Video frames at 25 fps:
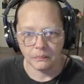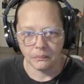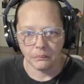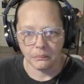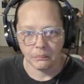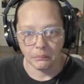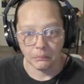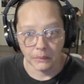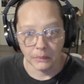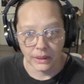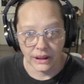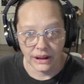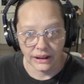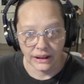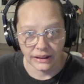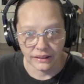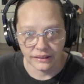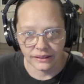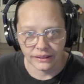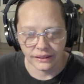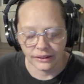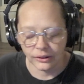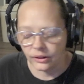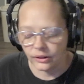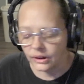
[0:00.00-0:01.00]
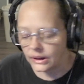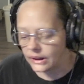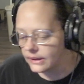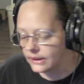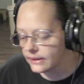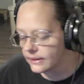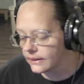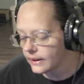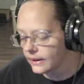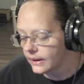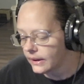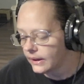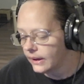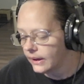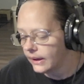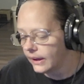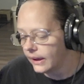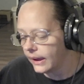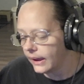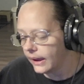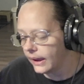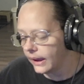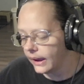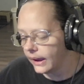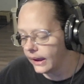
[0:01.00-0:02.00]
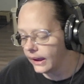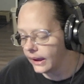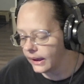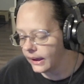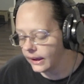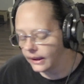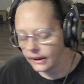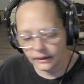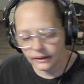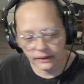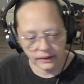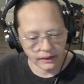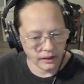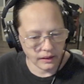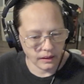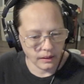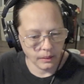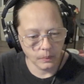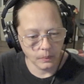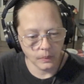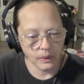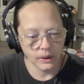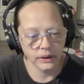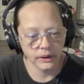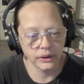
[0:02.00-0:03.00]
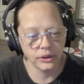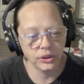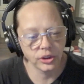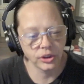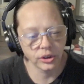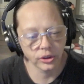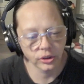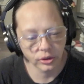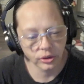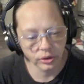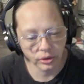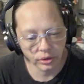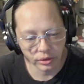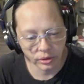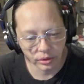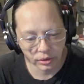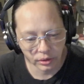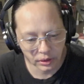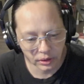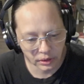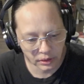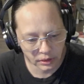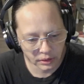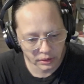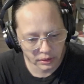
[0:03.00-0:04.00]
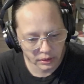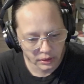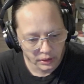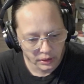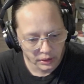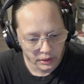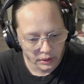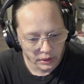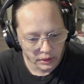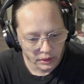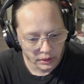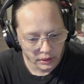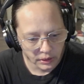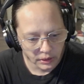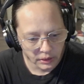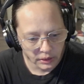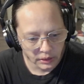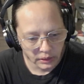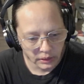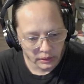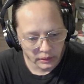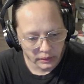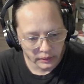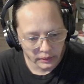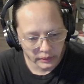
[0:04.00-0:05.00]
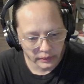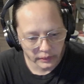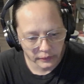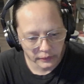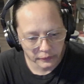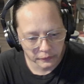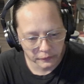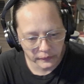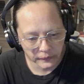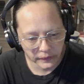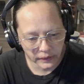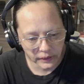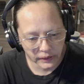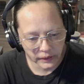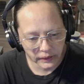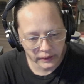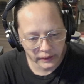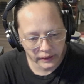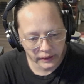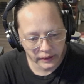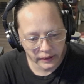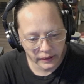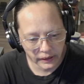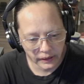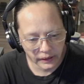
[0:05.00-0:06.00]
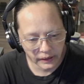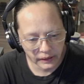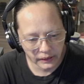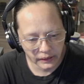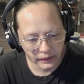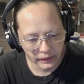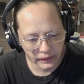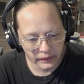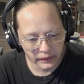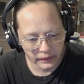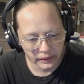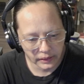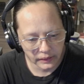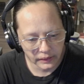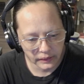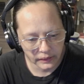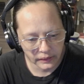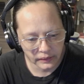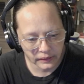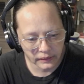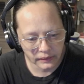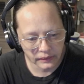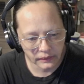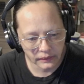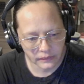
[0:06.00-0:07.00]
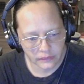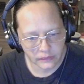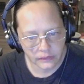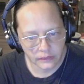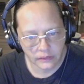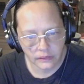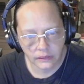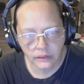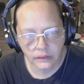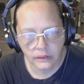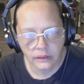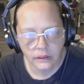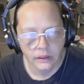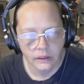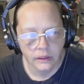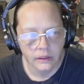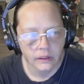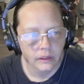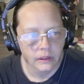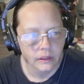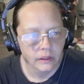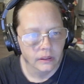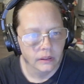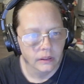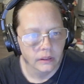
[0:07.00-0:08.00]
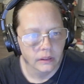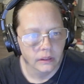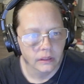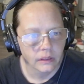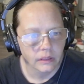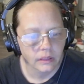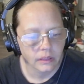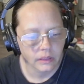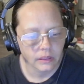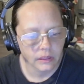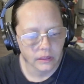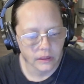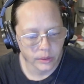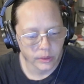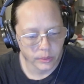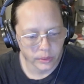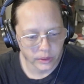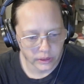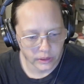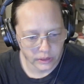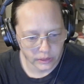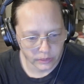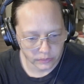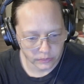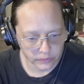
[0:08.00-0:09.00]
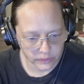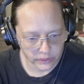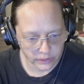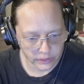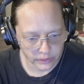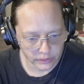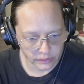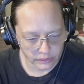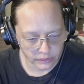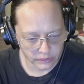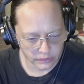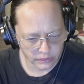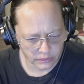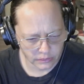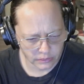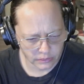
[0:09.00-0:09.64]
MIDI series, and I wanted to, if I can get this loaded over here.